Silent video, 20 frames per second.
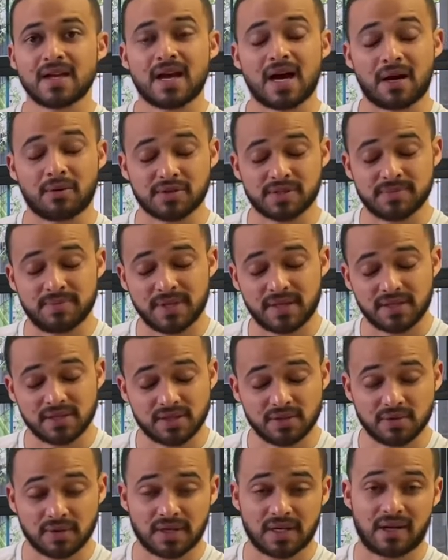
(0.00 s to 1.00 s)
I was speaking
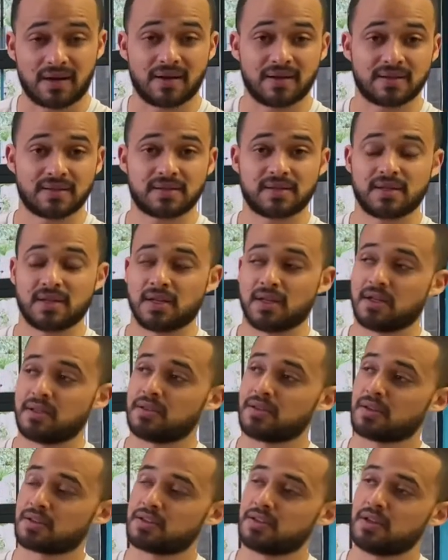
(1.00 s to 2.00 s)
to a client
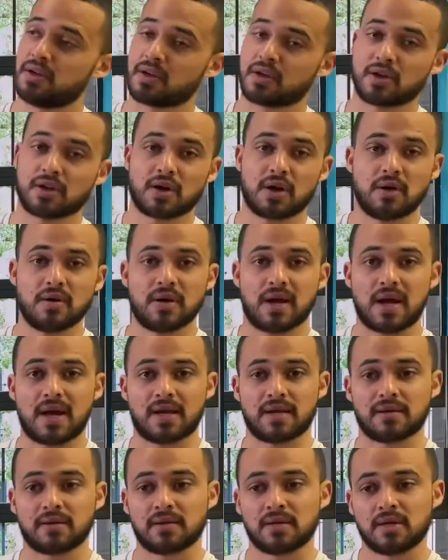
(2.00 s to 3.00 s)
not too long ago,
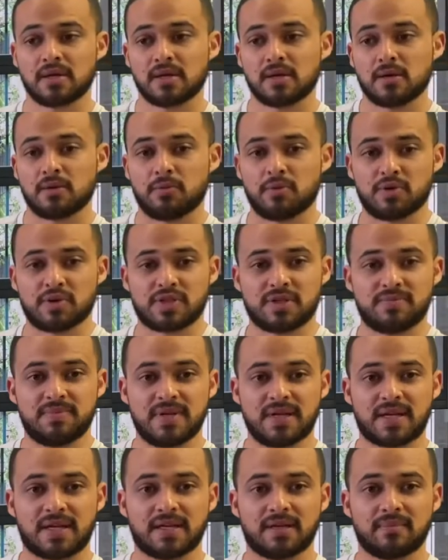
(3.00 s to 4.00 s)
and we were
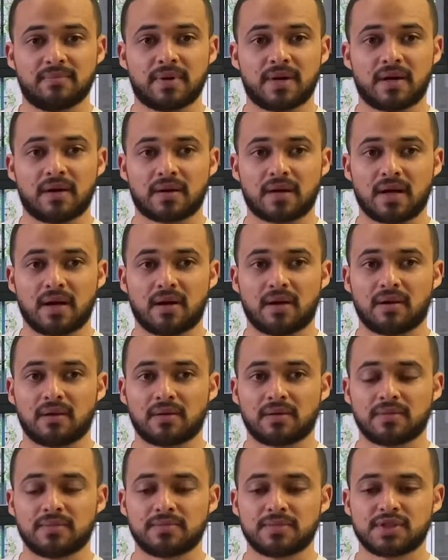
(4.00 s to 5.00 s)
speaking about
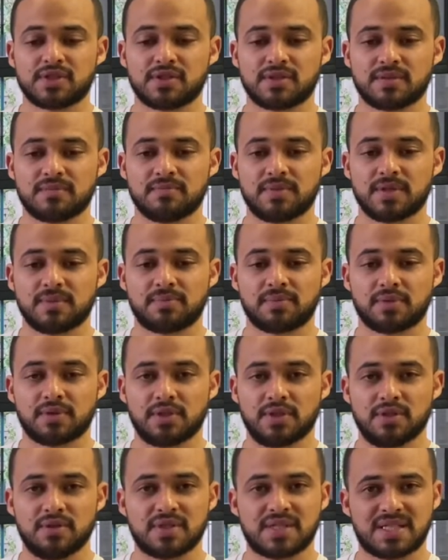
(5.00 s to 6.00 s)
how certain people
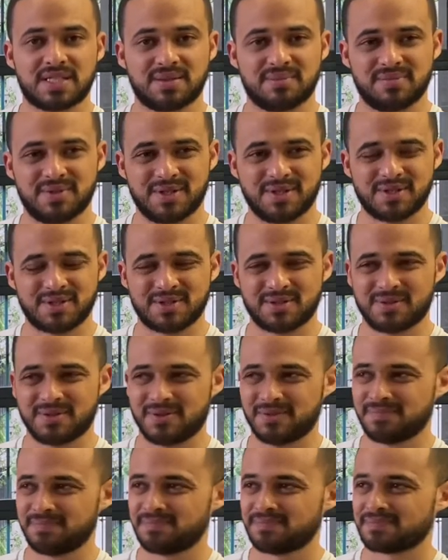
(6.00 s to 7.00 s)
use and abuse
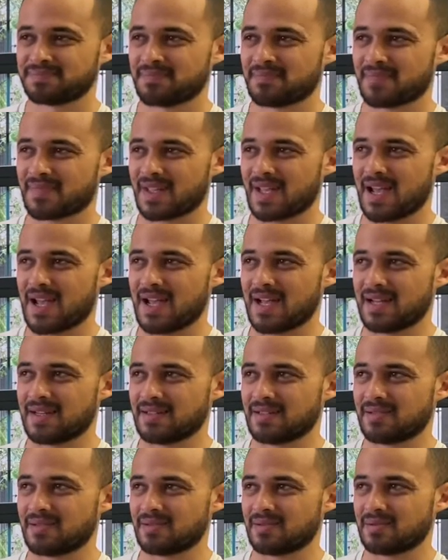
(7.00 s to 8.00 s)
you,
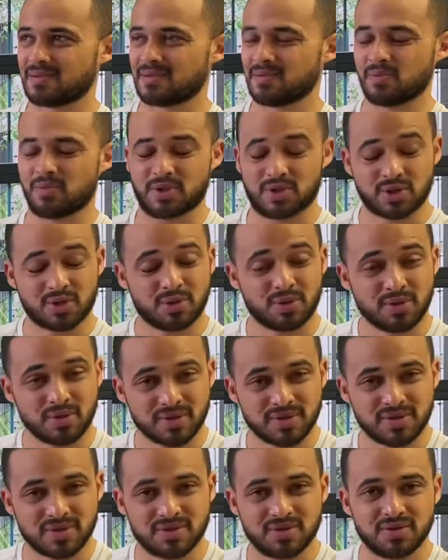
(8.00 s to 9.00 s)
and which
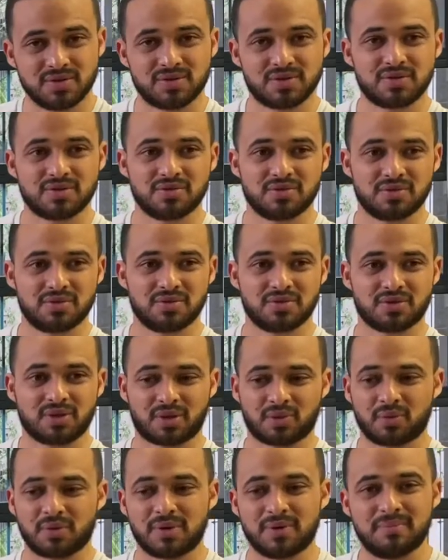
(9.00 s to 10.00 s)
causes you to
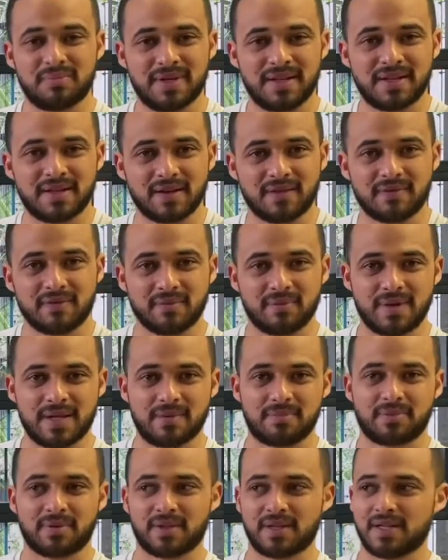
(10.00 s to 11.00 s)
not want to be there for
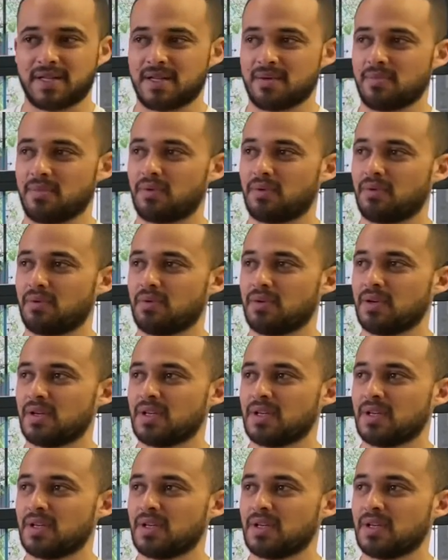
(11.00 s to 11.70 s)
people anymore.